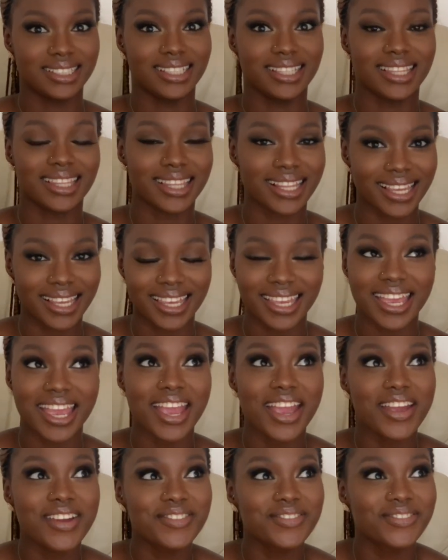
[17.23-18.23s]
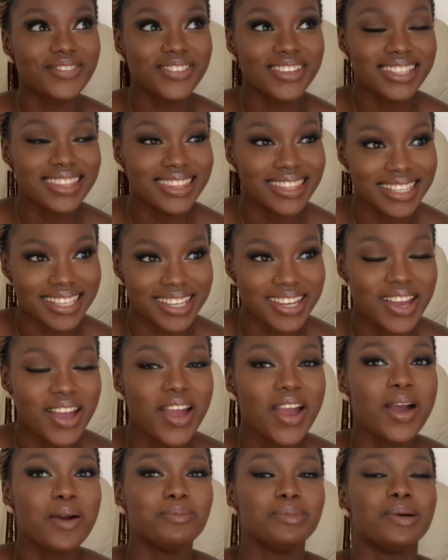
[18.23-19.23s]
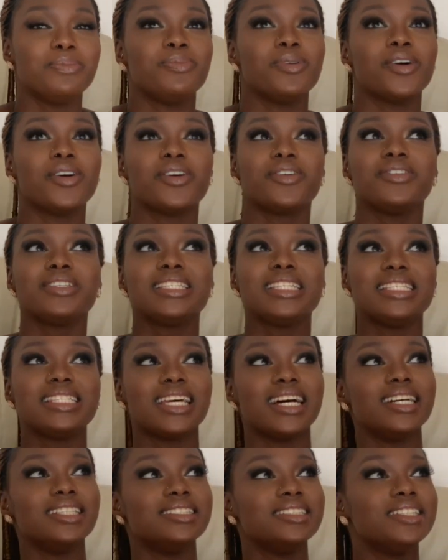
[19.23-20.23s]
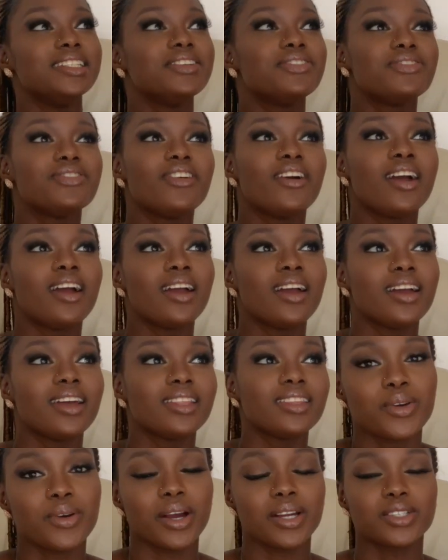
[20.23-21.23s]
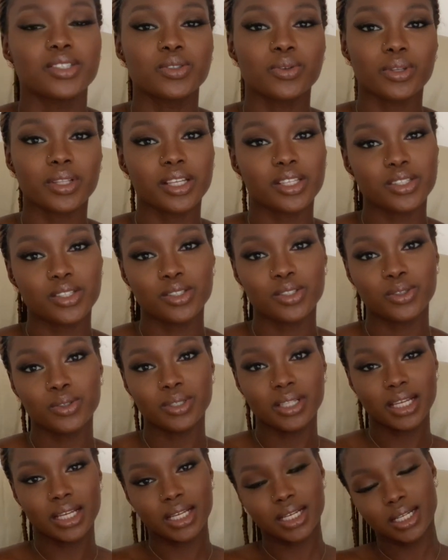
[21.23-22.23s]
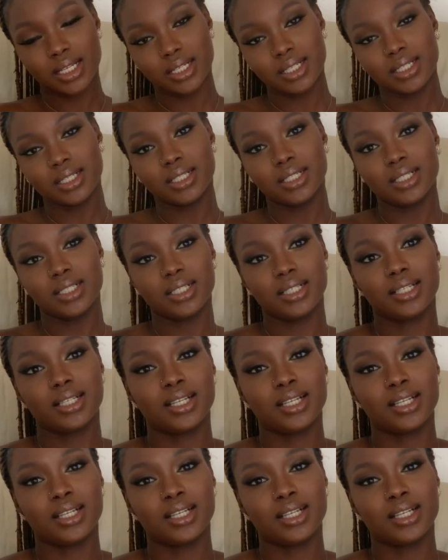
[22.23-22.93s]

Like, everything. My priorities are different. I just wanted to do like a